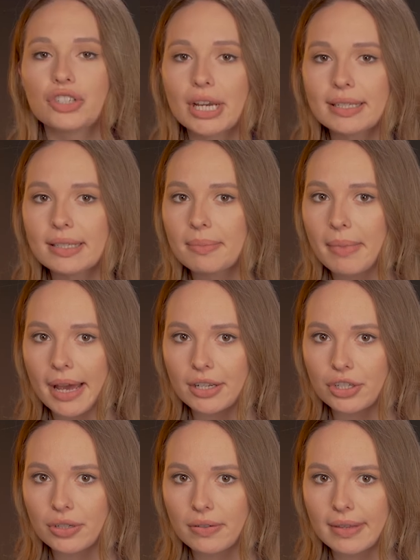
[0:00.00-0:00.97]
Just
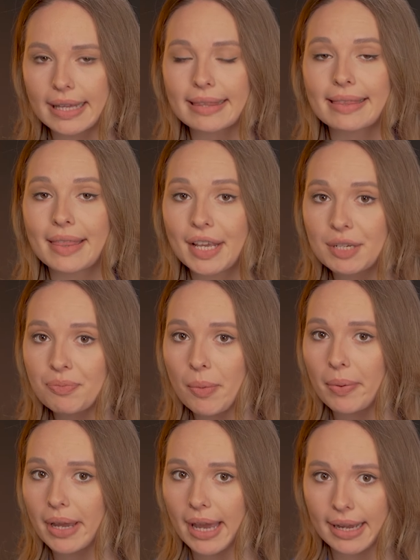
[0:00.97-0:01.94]
imagine that these
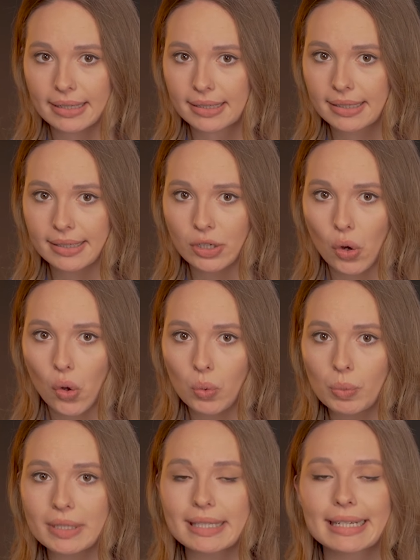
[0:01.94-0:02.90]
propagandists
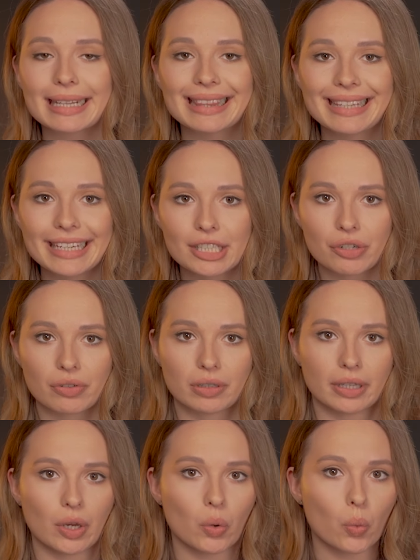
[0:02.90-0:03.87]
almost
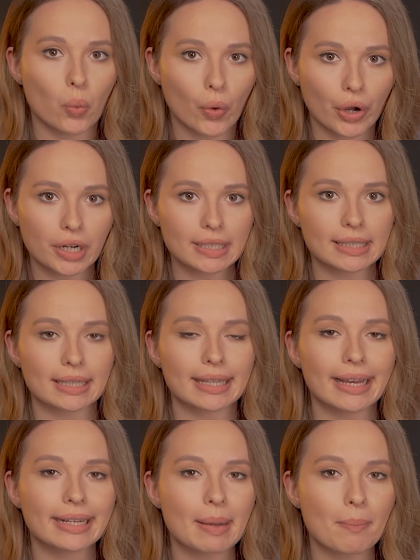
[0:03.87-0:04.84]
literally worked
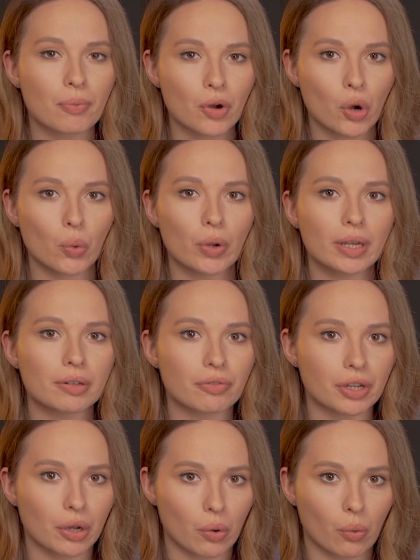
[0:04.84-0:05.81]
like a broken
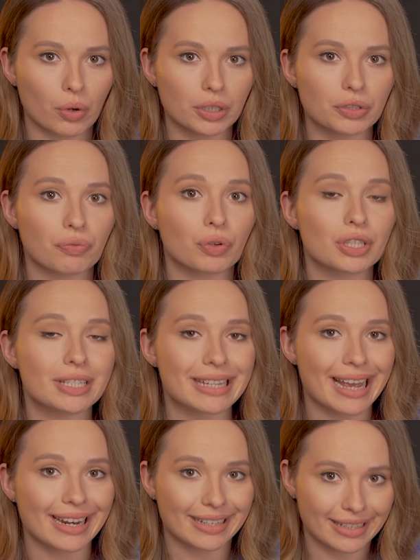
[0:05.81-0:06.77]
record for
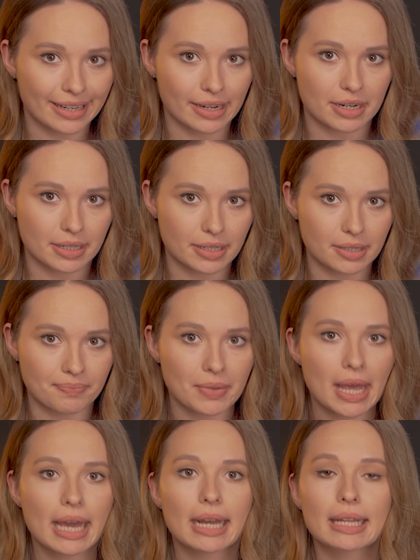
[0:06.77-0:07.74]
10 years,
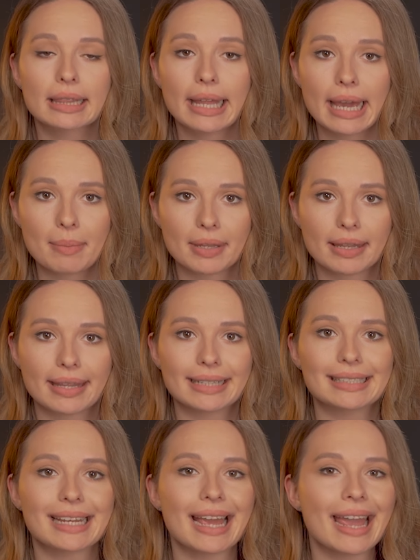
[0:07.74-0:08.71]
claiming
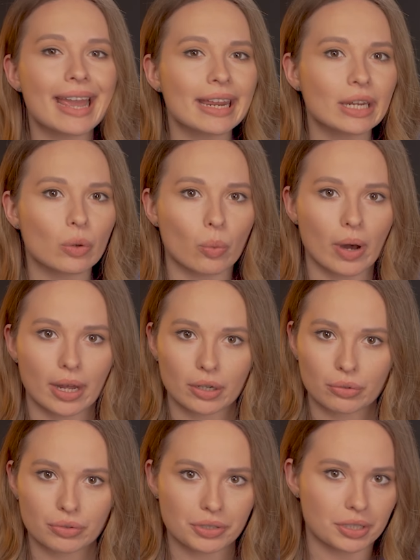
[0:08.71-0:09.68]
that anyone
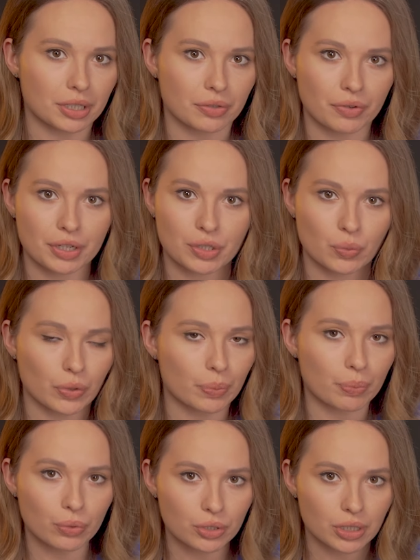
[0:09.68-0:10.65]
who disagrees
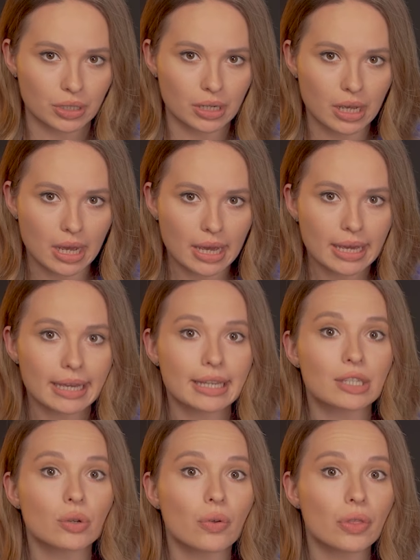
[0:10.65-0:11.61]
with Putin
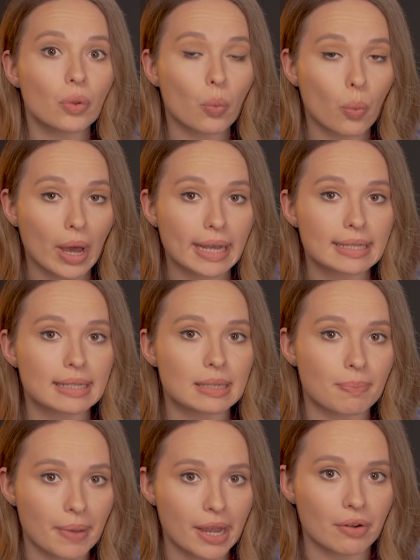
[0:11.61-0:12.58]
is on the West's
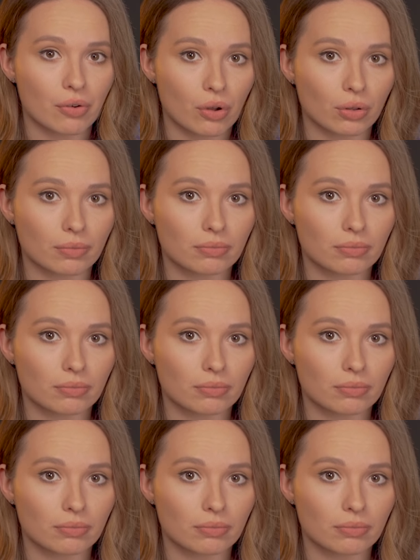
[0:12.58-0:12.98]
payroll.